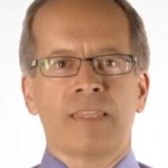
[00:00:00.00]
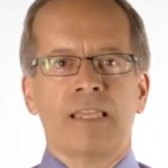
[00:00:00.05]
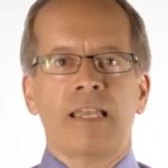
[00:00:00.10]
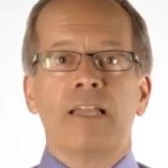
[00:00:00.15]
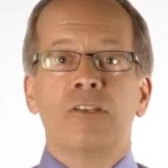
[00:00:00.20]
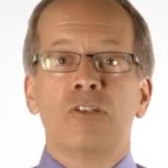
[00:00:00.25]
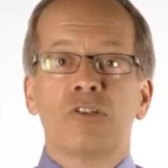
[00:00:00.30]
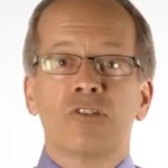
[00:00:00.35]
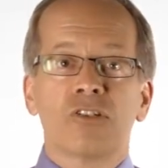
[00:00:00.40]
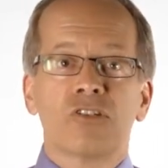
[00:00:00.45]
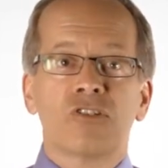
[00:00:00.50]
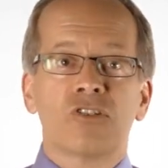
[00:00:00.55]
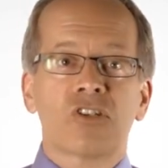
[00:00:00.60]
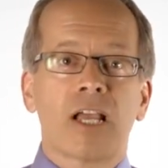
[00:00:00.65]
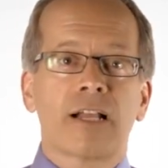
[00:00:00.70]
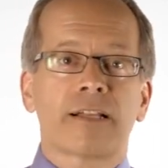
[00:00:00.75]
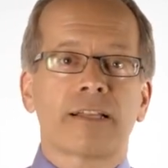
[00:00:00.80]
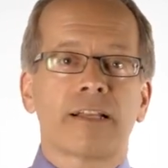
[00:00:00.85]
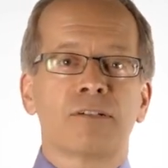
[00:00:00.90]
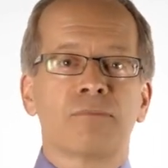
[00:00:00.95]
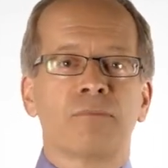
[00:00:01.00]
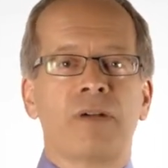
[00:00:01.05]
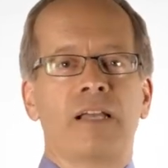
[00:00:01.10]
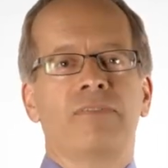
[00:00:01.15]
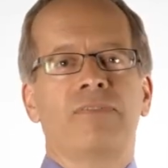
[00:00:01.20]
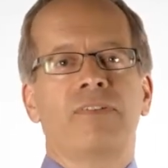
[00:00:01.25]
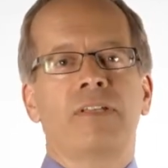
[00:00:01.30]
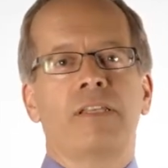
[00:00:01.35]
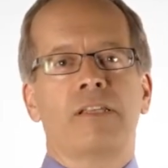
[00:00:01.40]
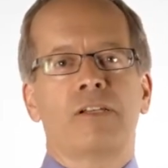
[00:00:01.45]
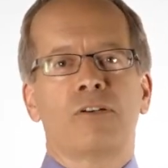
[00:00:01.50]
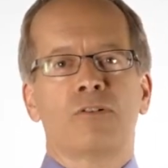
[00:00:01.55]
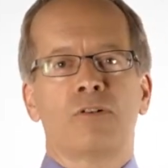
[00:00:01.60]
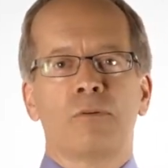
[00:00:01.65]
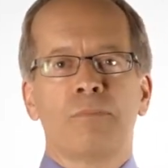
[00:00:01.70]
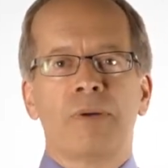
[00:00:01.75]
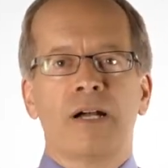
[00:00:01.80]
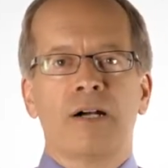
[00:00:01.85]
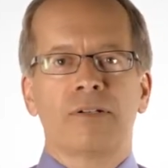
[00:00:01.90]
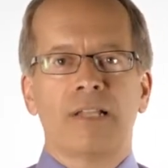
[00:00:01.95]
And you should check out my video
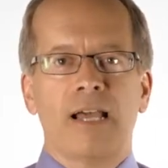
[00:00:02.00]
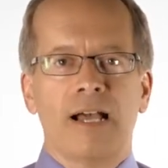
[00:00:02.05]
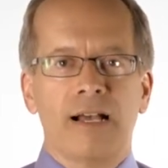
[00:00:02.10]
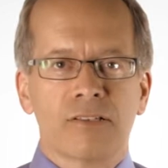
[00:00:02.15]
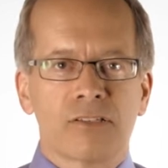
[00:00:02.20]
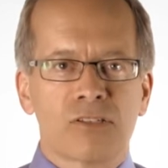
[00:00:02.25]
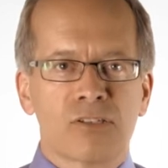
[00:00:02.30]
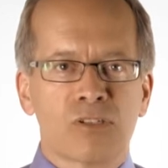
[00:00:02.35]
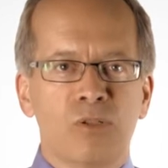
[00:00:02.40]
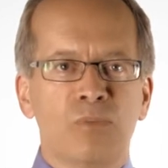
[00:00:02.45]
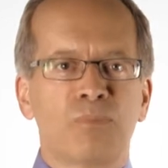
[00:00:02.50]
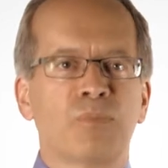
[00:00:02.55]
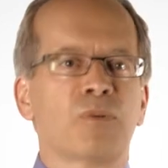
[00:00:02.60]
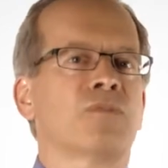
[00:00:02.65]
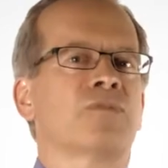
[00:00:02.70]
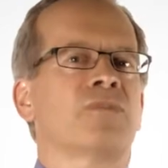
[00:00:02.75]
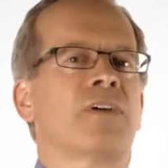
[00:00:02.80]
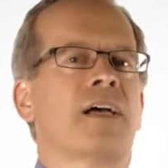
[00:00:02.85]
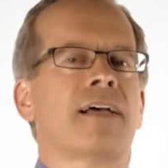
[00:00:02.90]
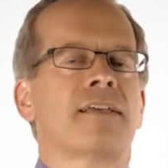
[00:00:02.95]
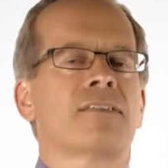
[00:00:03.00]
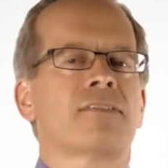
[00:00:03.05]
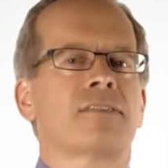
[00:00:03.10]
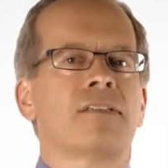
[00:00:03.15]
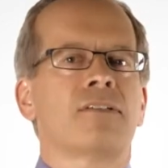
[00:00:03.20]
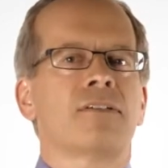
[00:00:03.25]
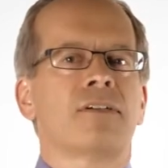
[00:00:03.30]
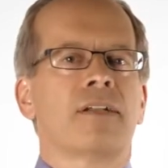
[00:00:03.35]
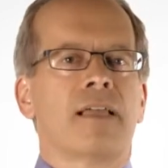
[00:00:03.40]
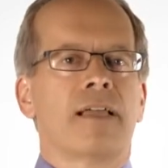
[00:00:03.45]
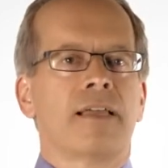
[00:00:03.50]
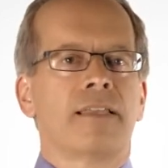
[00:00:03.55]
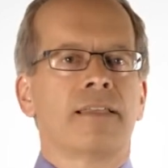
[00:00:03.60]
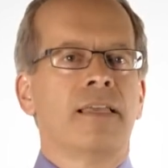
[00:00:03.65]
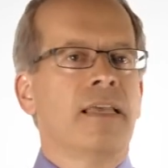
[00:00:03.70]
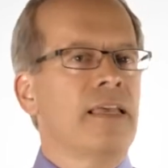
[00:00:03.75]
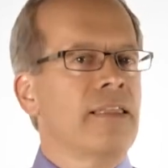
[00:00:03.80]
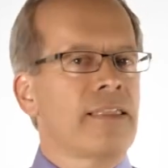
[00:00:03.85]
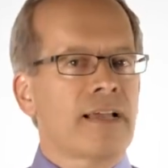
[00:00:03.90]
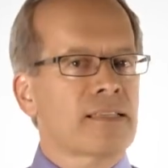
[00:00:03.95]
about super fast internet.
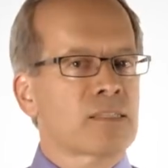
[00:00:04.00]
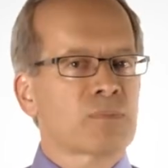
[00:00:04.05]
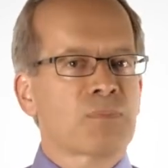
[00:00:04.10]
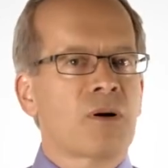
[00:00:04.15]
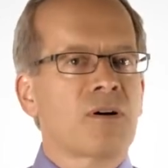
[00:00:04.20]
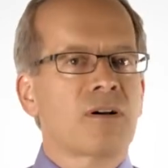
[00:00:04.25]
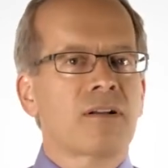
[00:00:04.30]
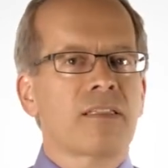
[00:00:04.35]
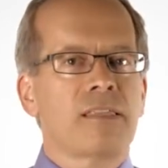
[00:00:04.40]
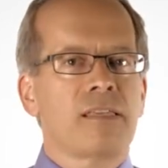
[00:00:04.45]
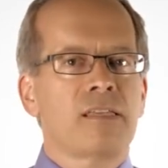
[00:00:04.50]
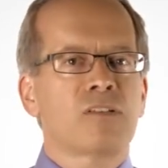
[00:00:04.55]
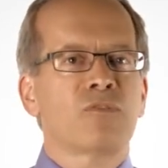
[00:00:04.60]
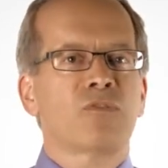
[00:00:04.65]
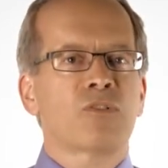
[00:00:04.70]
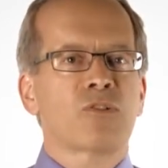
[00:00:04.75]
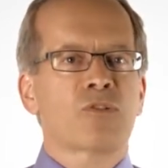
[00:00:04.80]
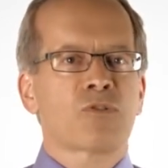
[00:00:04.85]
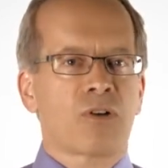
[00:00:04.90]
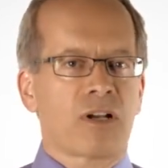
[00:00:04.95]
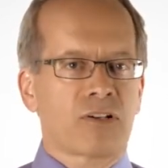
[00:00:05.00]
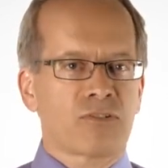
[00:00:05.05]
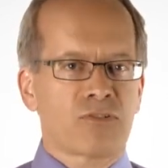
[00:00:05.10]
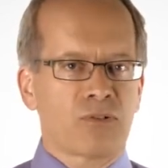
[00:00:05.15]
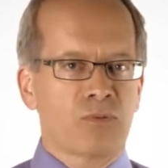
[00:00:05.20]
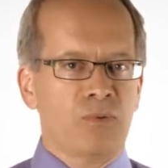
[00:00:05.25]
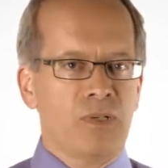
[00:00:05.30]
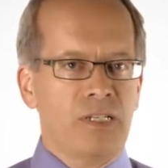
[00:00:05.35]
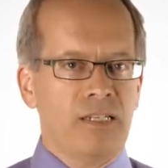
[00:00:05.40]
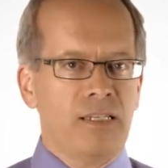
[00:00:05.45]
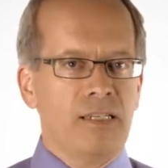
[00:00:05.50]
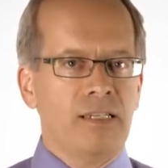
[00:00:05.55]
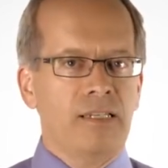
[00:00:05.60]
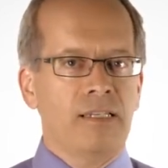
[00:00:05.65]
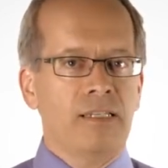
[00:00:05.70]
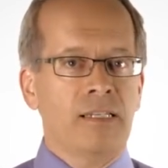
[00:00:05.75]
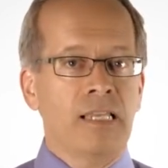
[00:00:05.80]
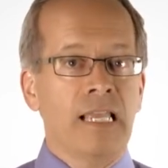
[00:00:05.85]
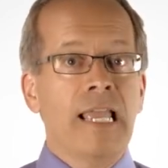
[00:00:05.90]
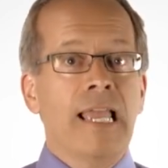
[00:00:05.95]
That's part of the infrastructure we
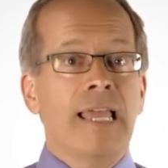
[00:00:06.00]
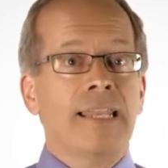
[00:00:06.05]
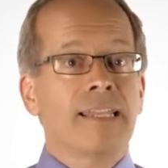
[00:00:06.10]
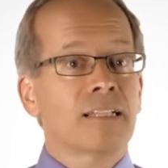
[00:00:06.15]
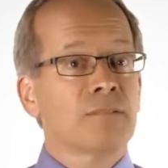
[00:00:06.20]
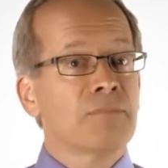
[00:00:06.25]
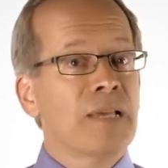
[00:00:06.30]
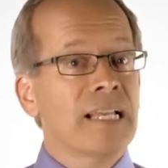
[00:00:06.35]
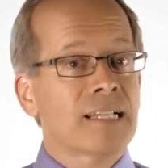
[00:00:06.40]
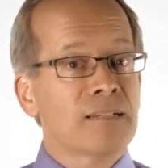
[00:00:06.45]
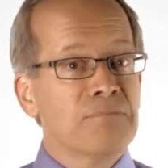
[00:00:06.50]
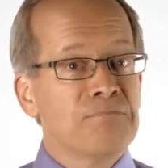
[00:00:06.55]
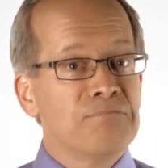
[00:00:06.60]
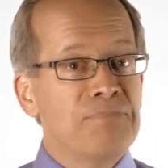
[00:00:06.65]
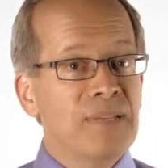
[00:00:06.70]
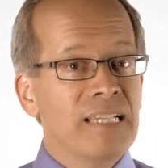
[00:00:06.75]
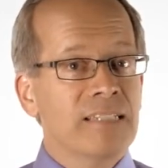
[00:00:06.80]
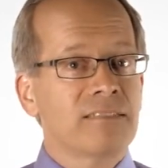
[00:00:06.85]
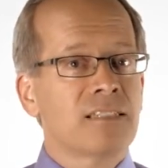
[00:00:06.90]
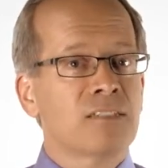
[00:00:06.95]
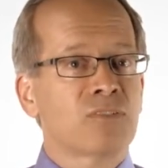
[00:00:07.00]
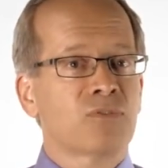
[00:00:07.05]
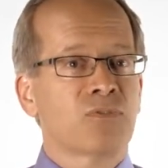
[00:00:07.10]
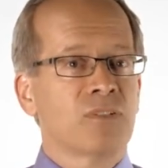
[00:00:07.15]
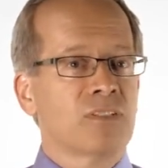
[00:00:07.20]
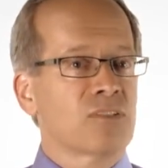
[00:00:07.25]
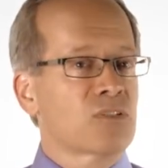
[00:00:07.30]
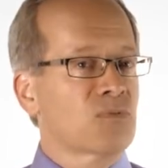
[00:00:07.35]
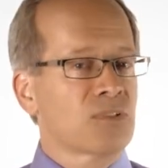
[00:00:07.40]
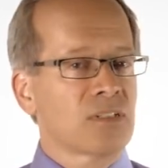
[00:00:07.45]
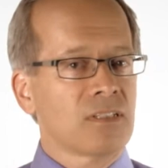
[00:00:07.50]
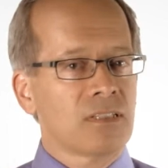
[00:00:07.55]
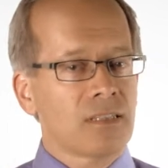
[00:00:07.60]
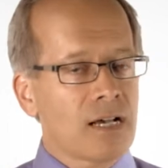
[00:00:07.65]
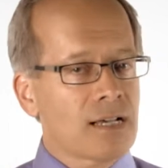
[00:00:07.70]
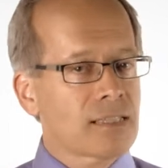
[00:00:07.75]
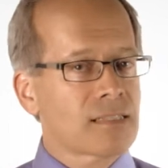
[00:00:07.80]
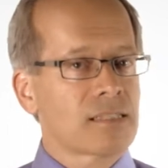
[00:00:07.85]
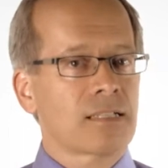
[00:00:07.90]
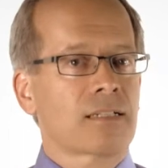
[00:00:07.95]
need, and it'll make a big difference for
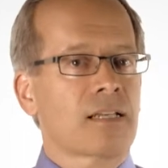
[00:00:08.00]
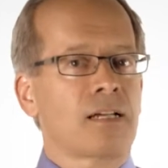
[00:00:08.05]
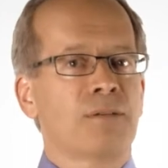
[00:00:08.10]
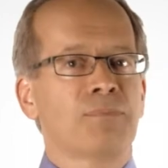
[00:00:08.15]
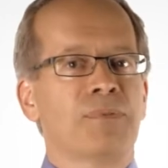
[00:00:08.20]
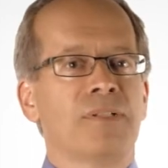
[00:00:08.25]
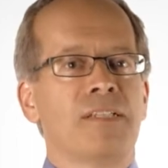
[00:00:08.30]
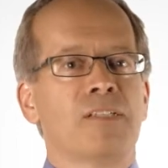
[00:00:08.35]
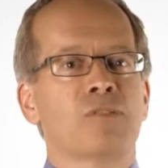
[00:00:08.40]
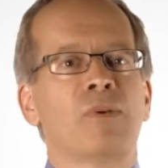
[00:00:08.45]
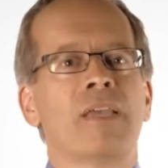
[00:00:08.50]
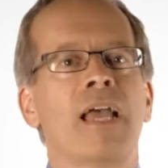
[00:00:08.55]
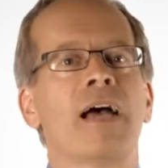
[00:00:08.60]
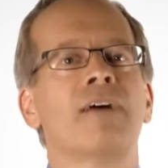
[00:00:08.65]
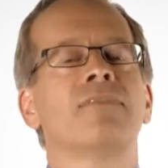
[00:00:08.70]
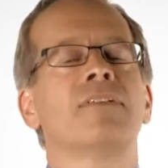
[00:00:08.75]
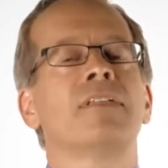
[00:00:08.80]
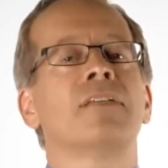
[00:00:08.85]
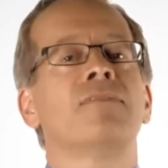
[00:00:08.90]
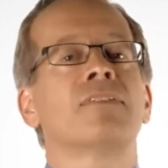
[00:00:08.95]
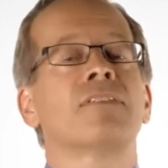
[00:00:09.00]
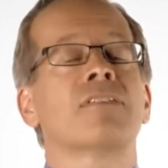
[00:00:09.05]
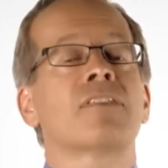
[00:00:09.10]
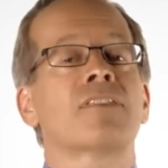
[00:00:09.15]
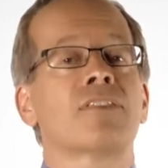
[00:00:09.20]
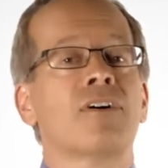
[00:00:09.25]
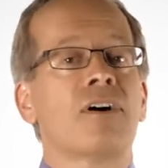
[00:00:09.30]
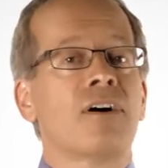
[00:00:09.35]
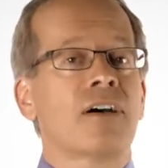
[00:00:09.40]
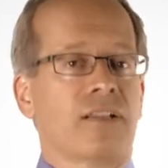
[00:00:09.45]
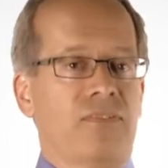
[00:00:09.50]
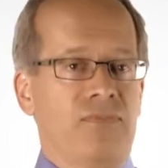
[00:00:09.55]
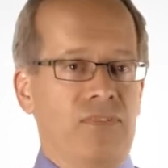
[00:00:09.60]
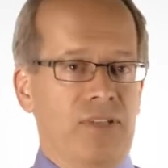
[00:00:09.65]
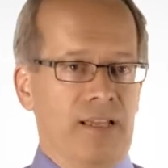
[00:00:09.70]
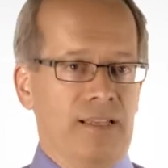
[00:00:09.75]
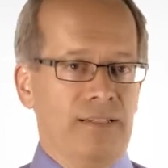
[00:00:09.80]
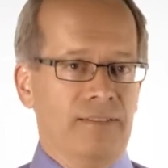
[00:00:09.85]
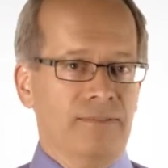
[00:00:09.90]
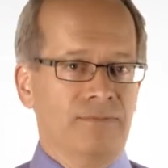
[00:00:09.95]
lots of companies we haven't even thought of
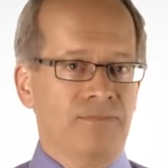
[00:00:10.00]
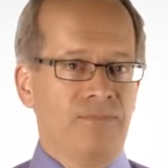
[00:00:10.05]
yet.